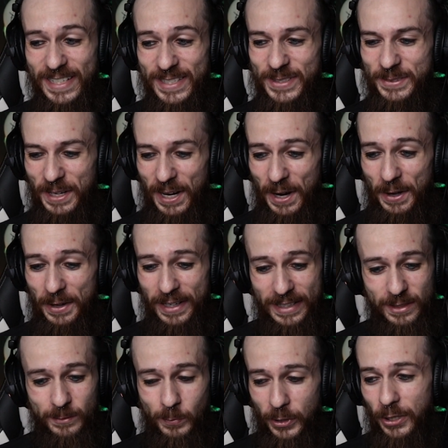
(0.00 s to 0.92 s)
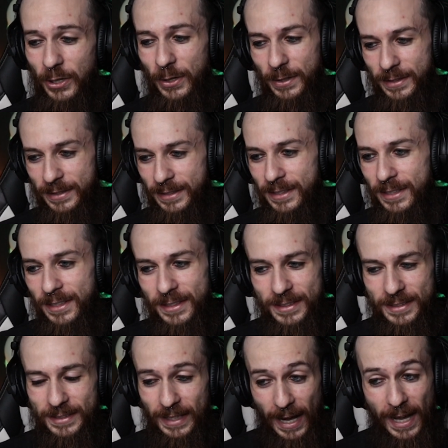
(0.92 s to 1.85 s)
as well. Like, bro,
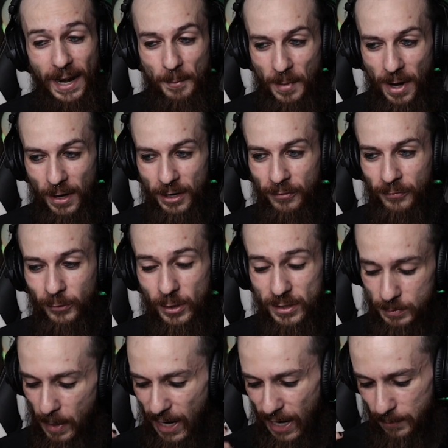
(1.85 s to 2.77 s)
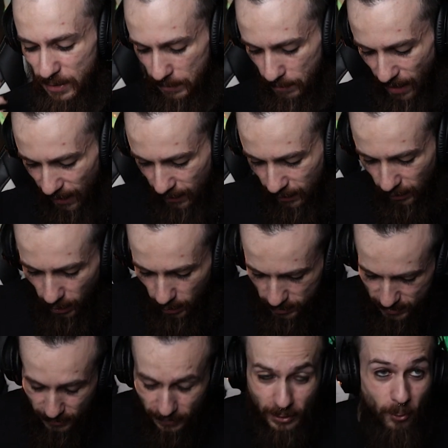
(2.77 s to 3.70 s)
that amount of clothes. My
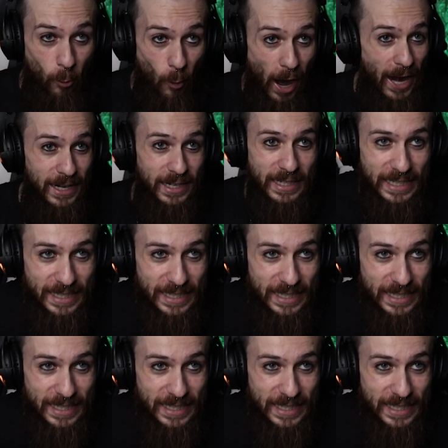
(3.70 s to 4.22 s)
clothes are quite